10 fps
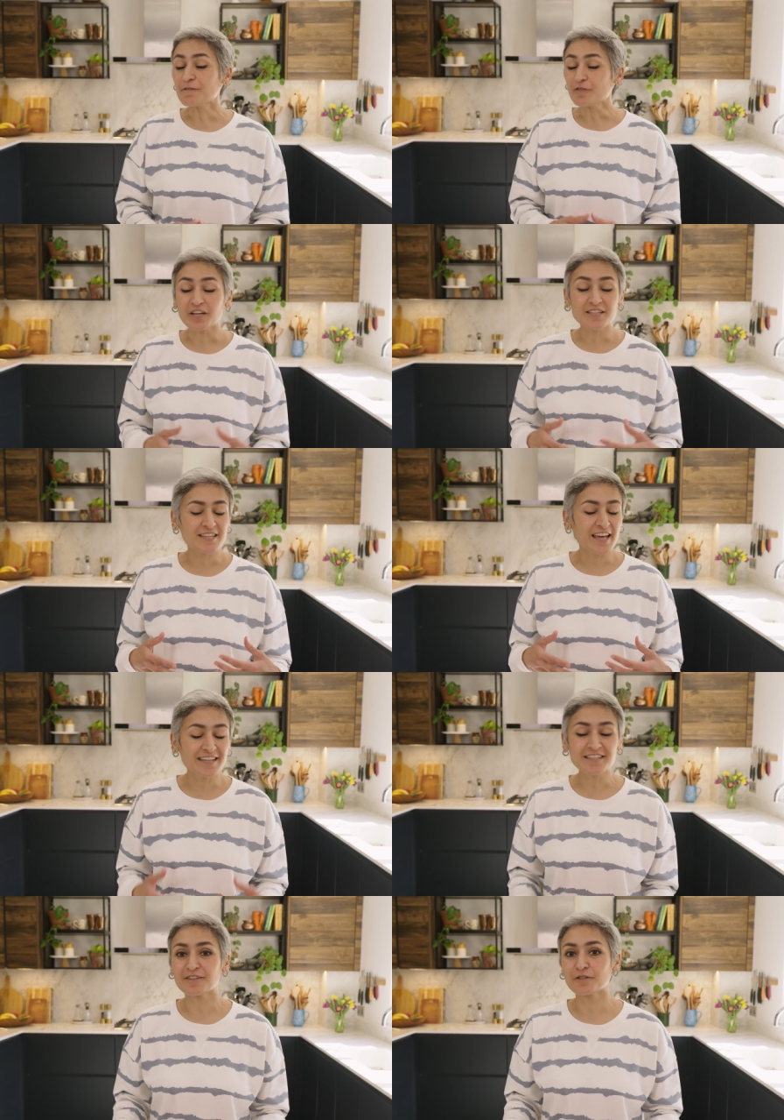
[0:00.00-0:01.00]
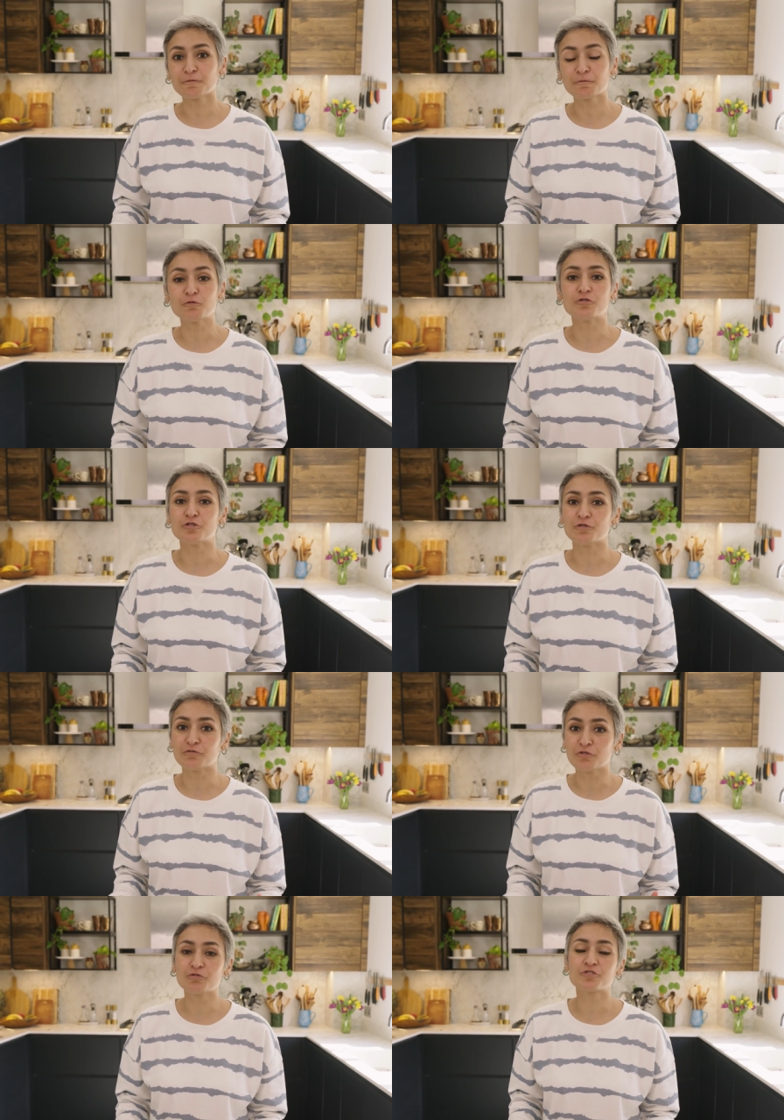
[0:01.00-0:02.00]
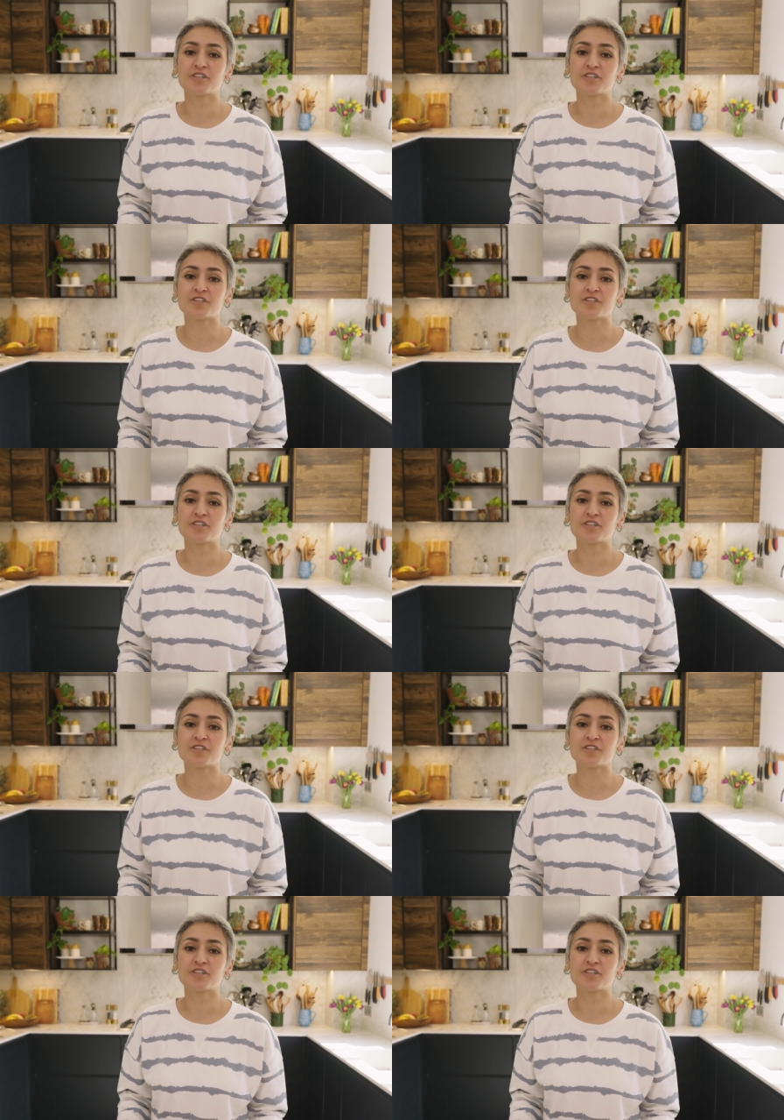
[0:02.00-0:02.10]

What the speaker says: if there is any other fruit you've used